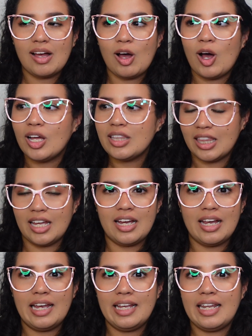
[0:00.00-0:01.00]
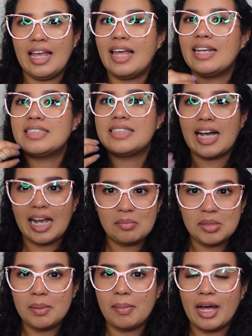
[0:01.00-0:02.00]
online in a
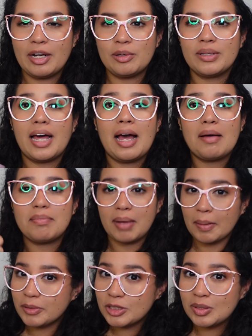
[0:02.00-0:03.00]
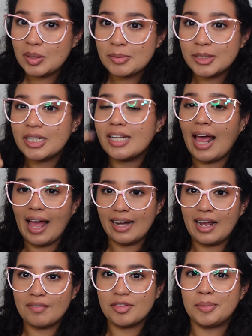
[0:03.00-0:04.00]
timely manner that have my prescription
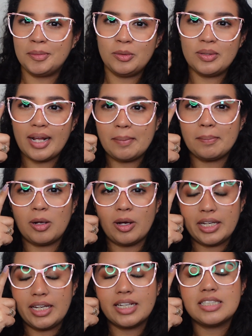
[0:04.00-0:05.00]
and have the blue light blocking,